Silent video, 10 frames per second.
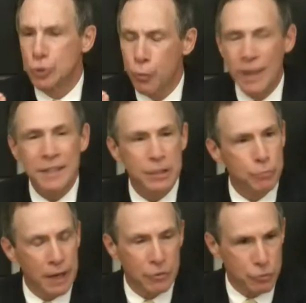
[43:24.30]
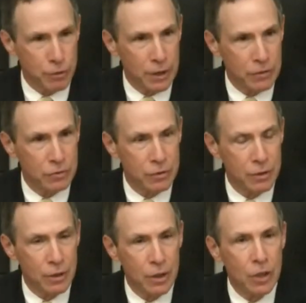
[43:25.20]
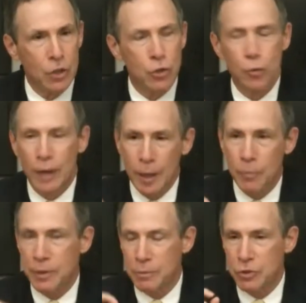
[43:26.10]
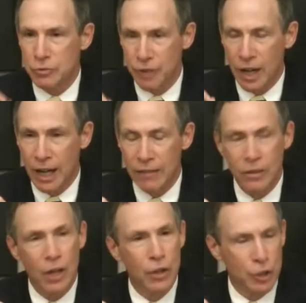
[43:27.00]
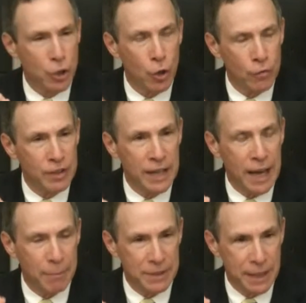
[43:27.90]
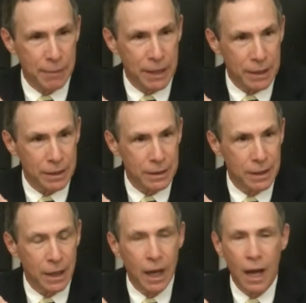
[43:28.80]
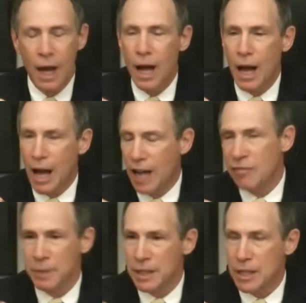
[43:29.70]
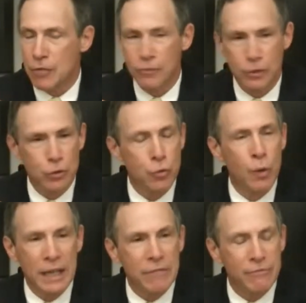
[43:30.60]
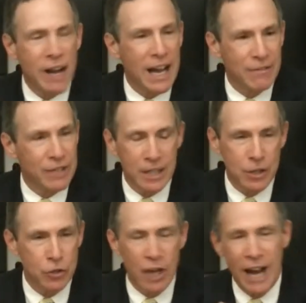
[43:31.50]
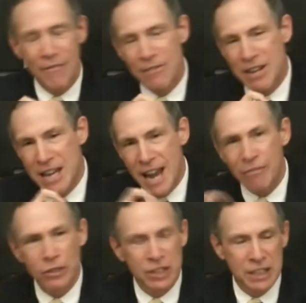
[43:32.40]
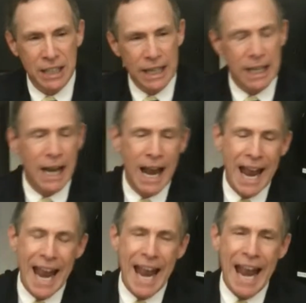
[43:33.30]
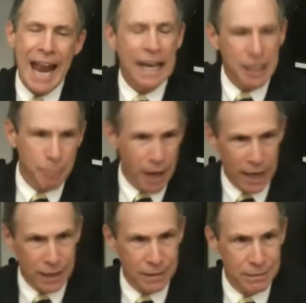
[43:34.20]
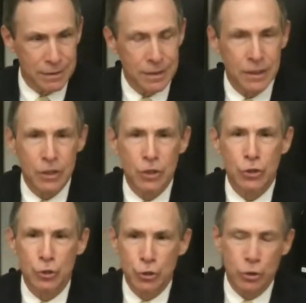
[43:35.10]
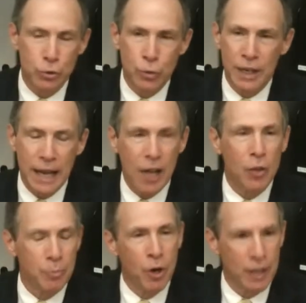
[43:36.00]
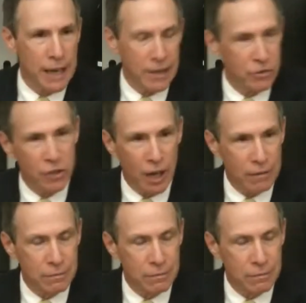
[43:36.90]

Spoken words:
20 restaurants to help them survive the COVID epidemic. I've been here for 25 years. I've never seen anybody do what Health Barn has done.